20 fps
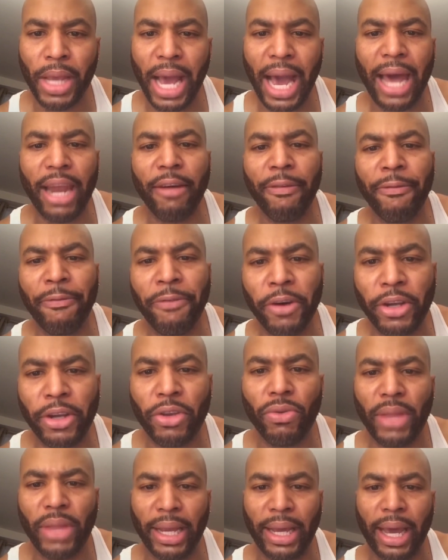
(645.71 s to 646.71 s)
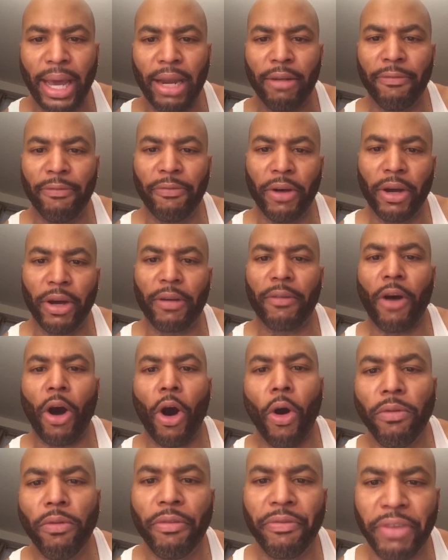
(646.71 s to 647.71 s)
How the fuck you think I done fuck
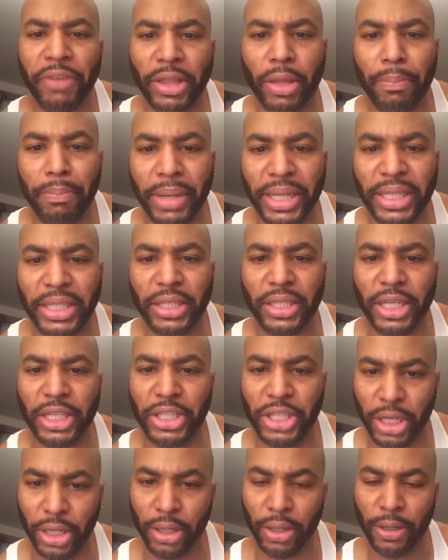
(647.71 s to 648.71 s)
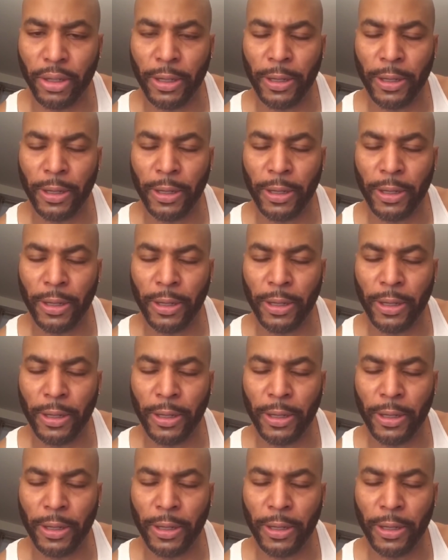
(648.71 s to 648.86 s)
over 50 bitches this year?